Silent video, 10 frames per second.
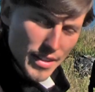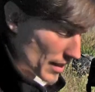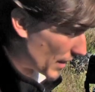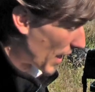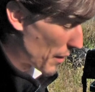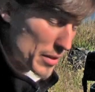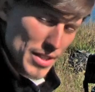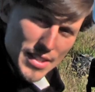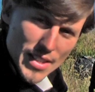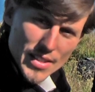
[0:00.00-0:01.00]
The
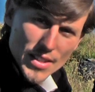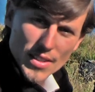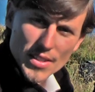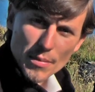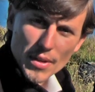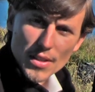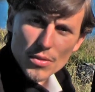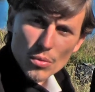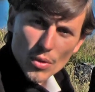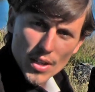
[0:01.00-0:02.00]
aperture setting is something
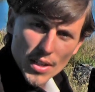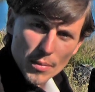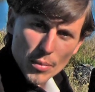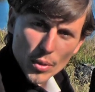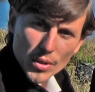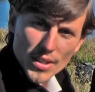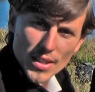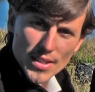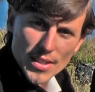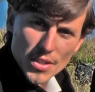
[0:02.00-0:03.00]
that's really important
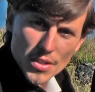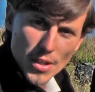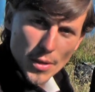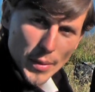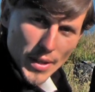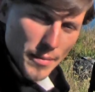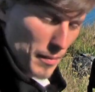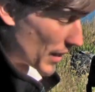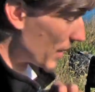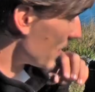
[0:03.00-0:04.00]
in digiscoping.
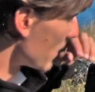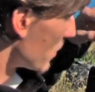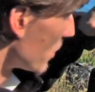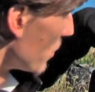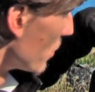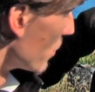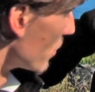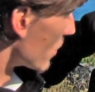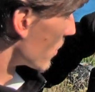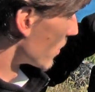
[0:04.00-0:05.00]
I tend to
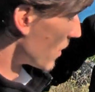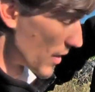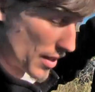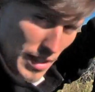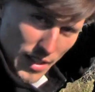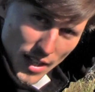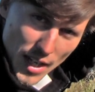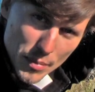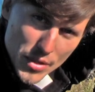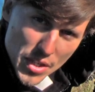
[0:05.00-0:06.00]
use the
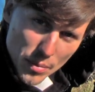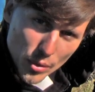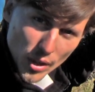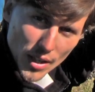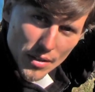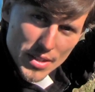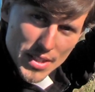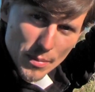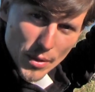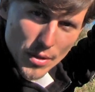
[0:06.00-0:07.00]
aperture
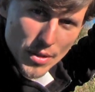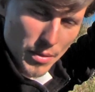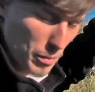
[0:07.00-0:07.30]
priority mode,